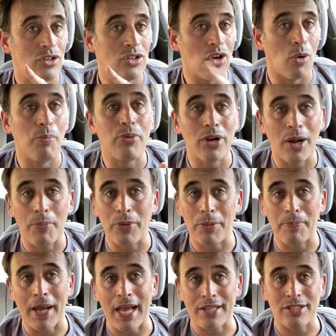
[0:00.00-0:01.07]
don't put up with
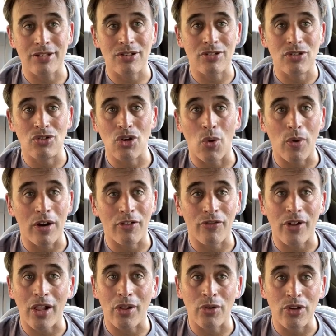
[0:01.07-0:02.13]
passengers who don't want to
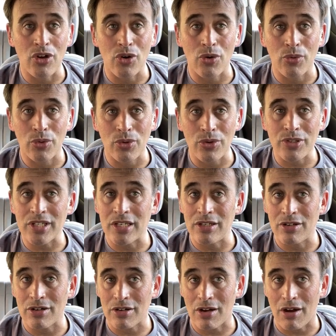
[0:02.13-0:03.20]
follow your rules in
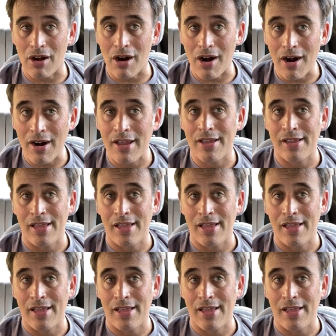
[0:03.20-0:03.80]
your car